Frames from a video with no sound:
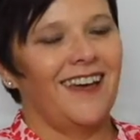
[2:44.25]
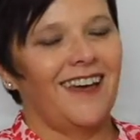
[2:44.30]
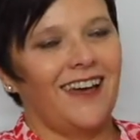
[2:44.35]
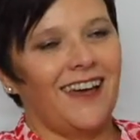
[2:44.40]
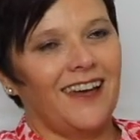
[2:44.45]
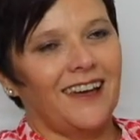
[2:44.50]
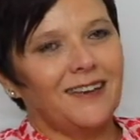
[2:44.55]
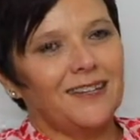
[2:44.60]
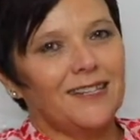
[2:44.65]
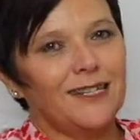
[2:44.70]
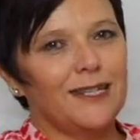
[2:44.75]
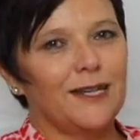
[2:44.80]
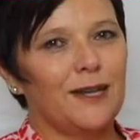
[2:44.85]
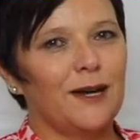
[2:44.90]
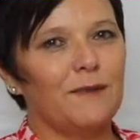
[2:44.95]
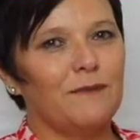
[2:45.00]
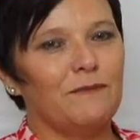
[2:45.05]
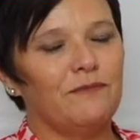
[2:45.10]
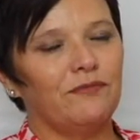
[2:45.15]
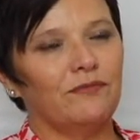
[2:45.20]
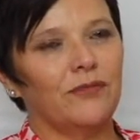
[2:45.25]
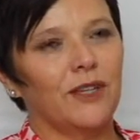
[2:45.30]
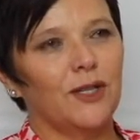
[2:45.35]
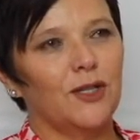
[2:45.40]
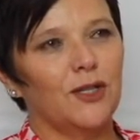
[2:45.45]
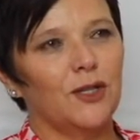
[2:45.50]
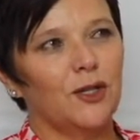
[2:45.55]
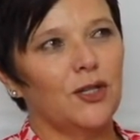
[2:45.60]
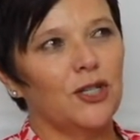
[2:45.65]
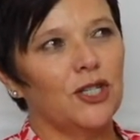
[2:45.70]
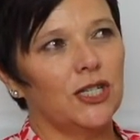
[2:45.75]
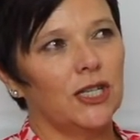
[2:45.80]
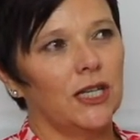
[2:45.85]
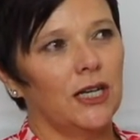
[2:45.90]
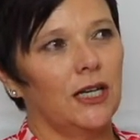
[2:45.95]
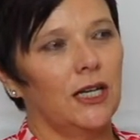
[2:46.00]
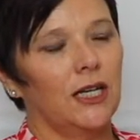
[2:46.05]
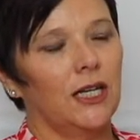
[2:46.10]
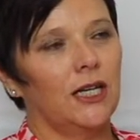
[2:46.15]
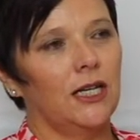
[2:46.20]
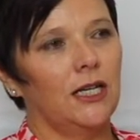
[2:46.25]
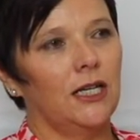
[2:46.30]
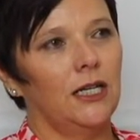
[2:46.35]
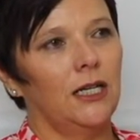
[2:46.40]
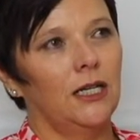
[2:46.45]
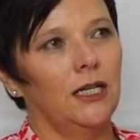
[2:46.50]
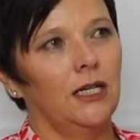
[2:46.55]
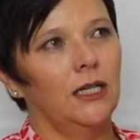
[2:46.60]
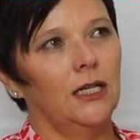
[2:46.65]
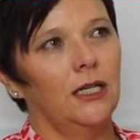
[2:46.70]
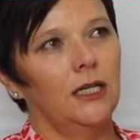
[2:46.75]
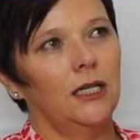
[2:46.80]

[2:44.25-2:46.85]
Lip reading: And so she